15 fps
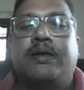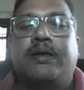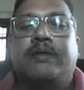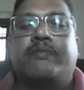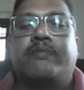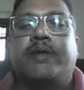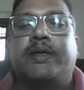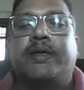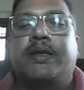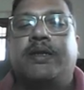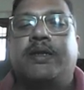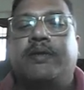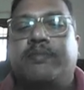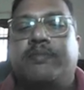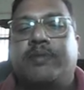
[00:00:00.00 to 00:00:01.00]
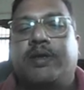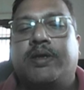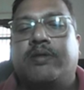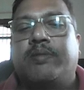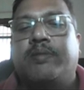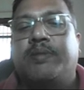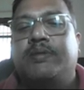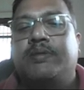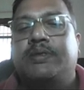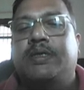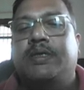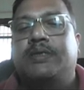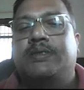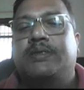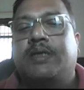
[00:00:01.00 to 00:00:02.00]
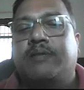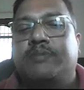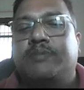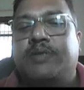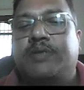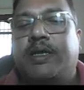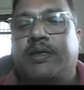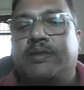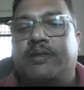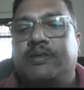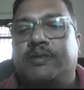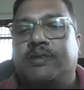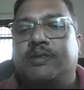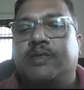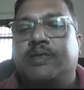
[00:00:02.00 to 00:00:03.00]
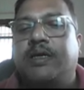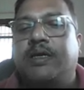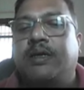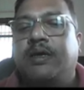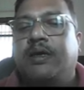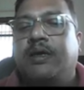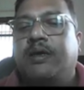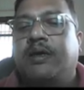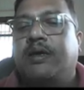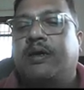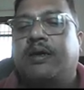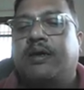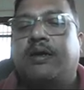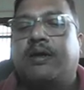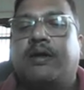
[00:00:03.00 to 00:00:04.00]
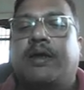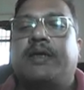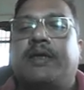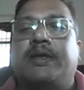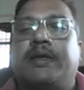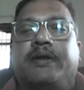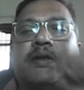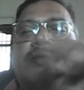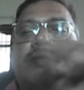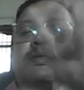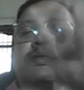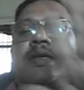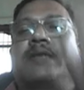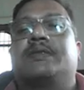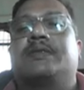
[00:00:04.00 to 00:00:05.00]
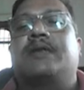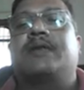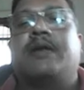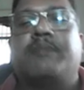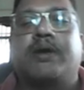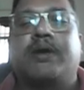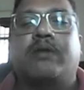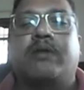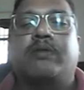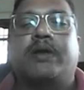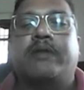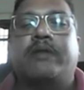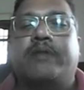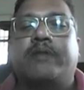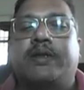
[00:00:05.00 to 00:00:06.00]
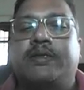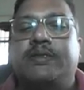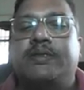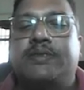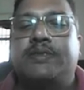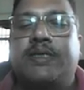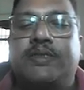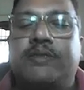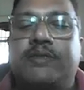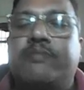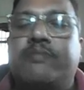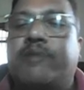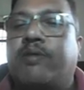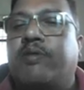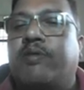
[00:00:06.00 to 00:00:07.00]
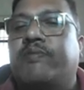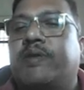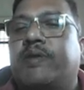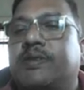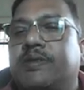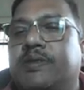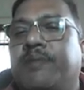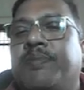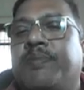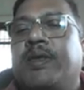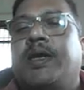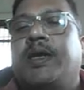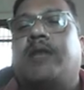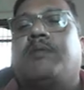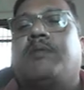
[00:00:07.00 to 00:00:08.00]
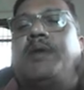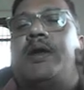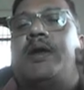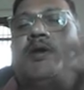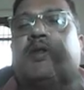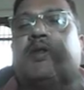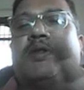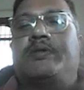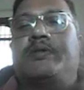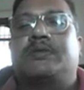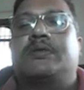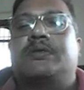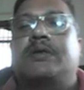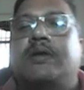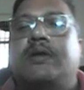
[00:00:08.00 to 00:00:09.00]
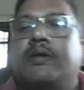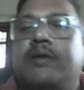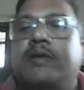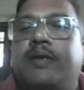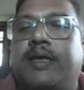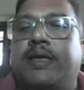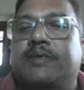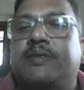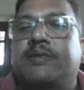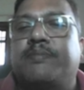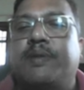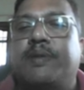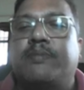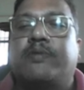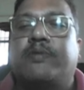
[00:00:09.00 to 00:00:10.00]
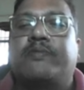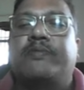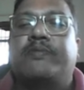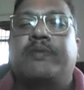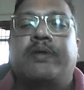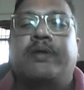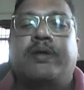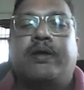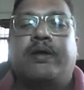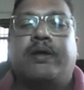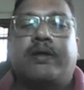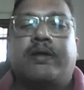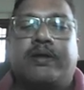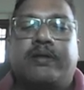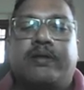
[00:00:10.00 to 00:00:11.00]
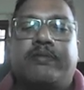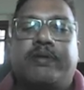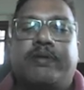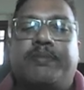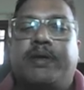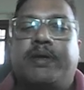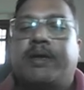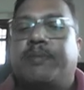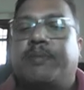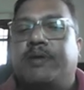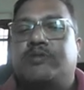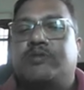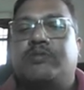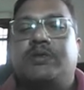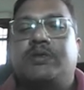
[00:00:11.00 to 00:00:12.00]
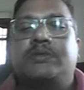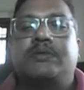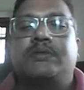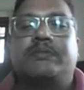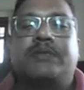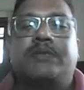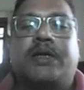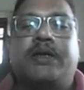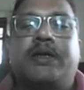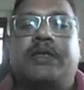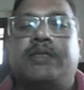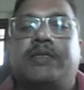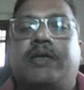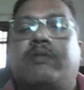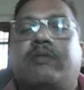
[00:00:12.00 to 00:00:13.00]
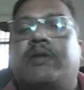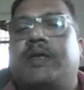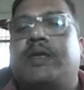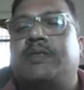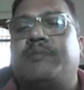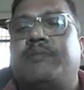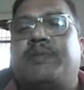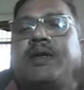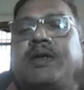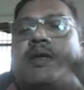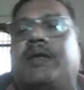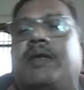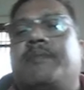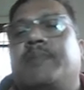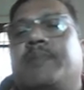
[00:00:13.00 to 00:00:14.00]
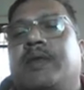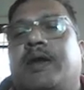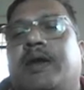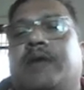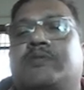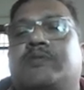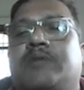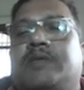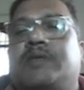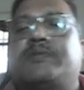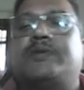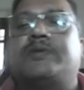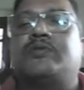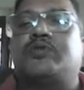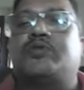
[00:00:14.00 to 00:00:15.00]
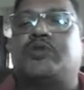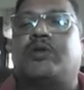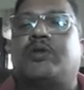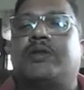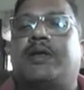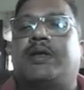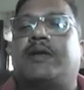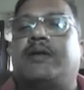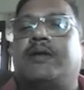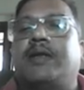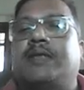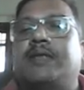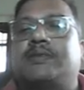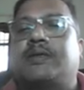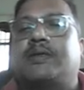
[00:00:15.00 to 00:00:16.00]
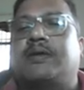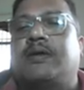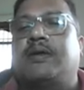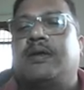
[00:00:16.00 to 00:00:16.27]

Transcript: finally the equilibrium stage comes, and there is a high intense laser coming out, and at this stage onwards it will be continuous laser beam of will be coming. So this condition it will reach immediately as soon as we switch on that laser